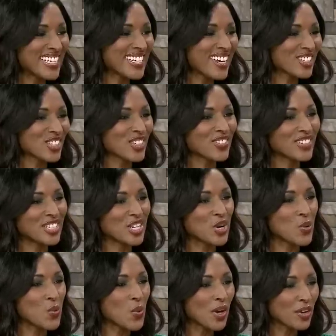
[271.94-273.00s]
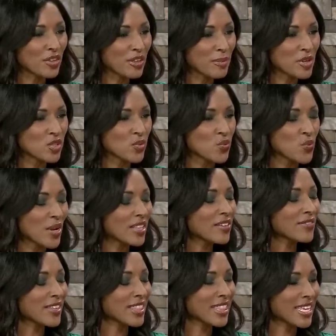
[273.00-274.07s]
Dr. Carreño, what are the most
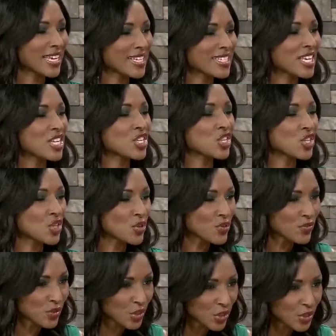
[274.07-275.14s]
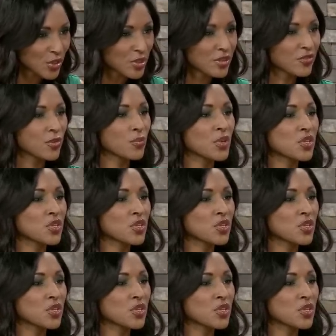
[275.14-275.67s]
relevant things that you've learned from